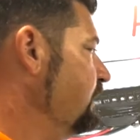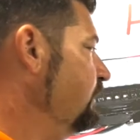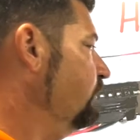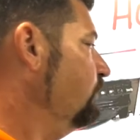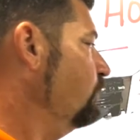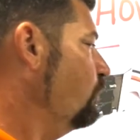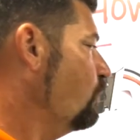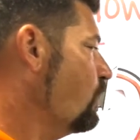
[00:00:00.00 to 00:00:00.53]

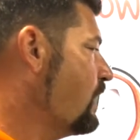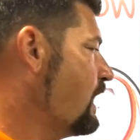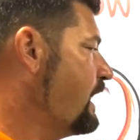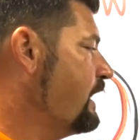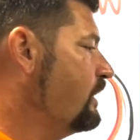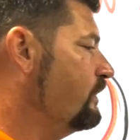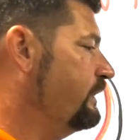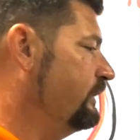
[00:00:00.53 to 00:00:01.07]
this
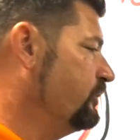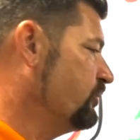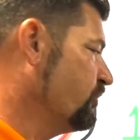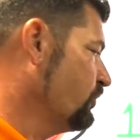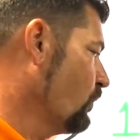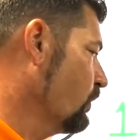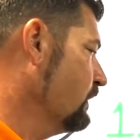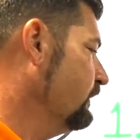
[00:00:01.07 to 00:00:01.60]
wire is
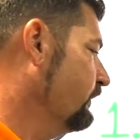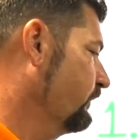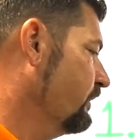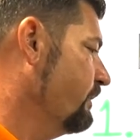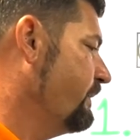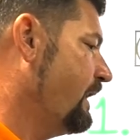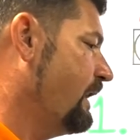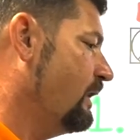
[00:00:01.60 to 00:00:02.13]
shorted
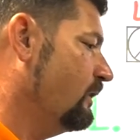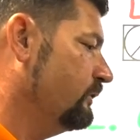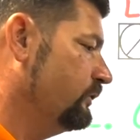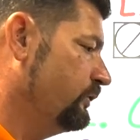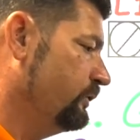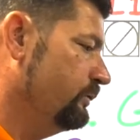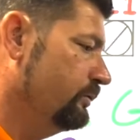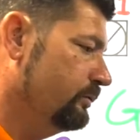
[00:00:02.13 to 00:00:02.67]
somehow
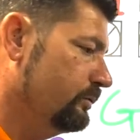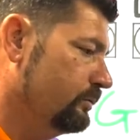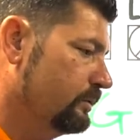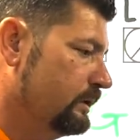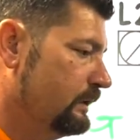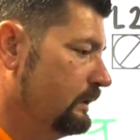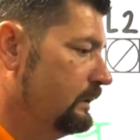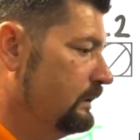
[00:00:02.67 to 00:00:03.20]
to
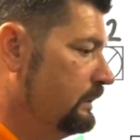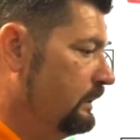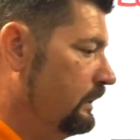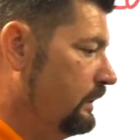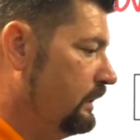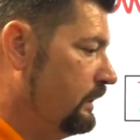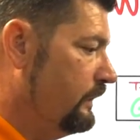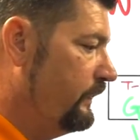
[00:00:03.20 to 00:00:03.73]

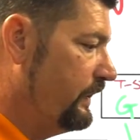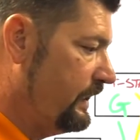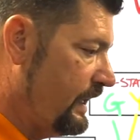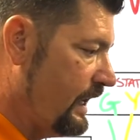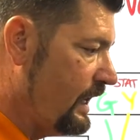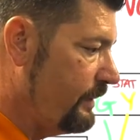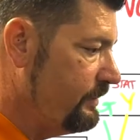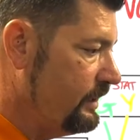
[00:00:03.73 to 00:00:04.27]
the
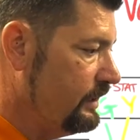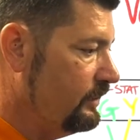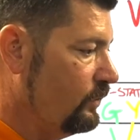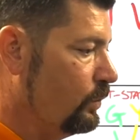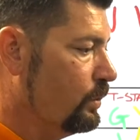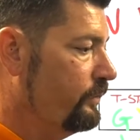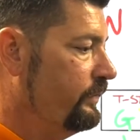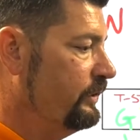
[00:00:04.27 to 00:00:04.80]
cabinet,
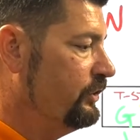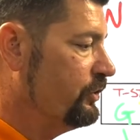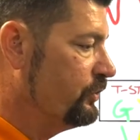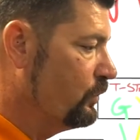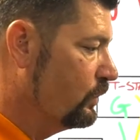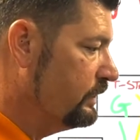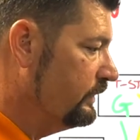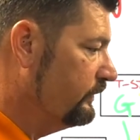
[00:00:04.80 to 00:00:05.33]
or if it's
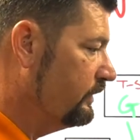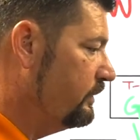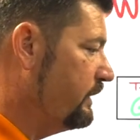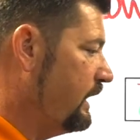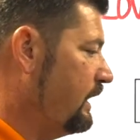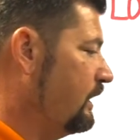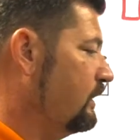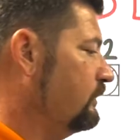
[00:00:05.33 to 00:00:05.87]
shorted
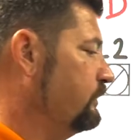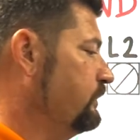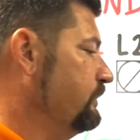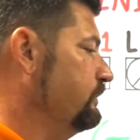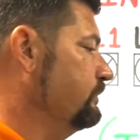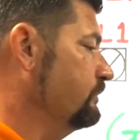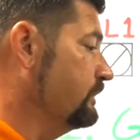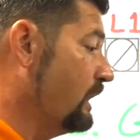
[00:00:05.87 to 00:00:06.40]
somehow
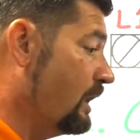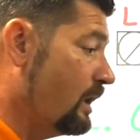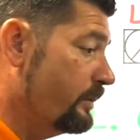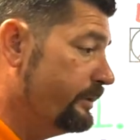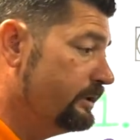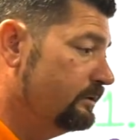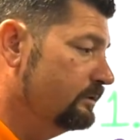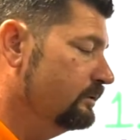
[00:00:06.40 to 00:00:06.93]
to
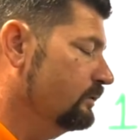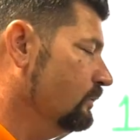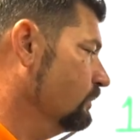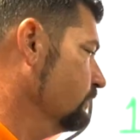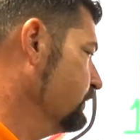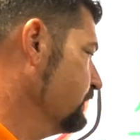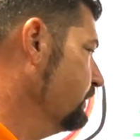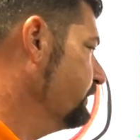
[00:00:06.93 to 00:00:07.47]
common
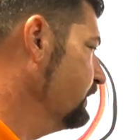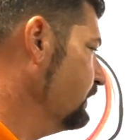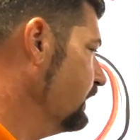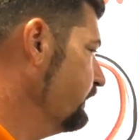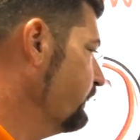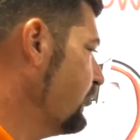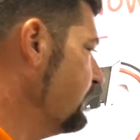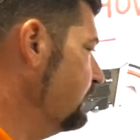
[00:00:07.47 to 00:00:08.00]
or something
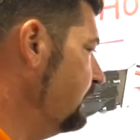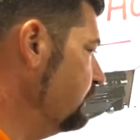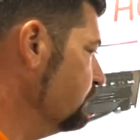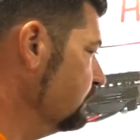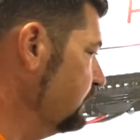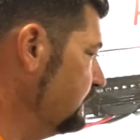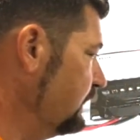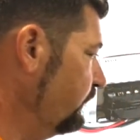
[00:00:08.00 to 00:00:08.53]
like that
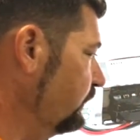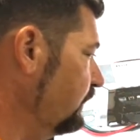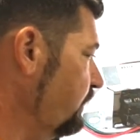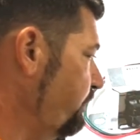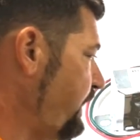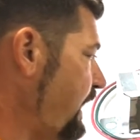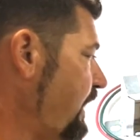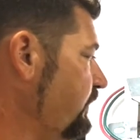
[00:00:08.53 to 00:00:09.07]
nature that gives it a
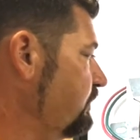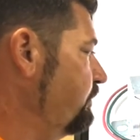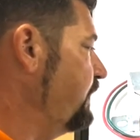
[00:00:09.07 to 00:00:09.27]
path